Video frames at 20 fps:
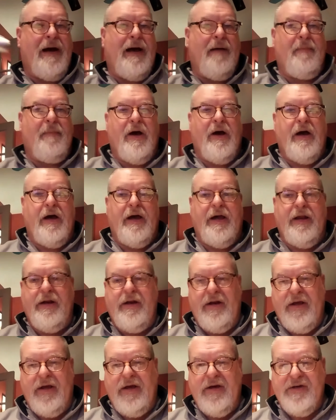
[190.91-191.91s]

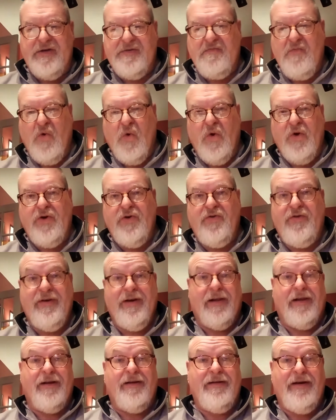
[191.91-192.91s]
mind, is more
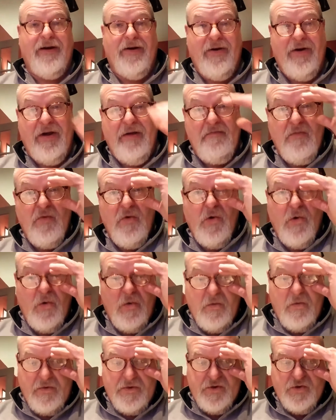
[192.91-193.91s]
utilitarian, more
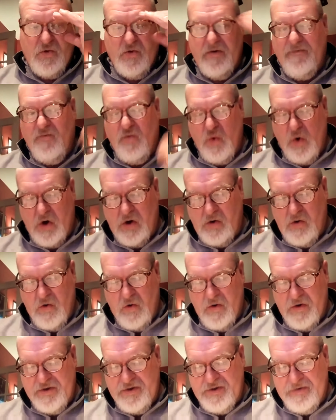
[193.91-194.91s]
sort of
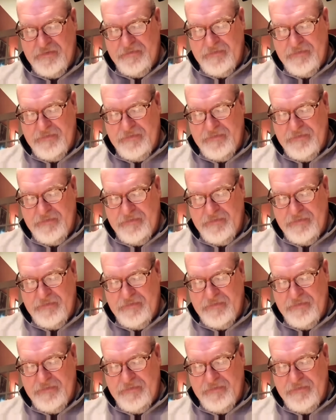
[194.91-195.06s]
workhorse.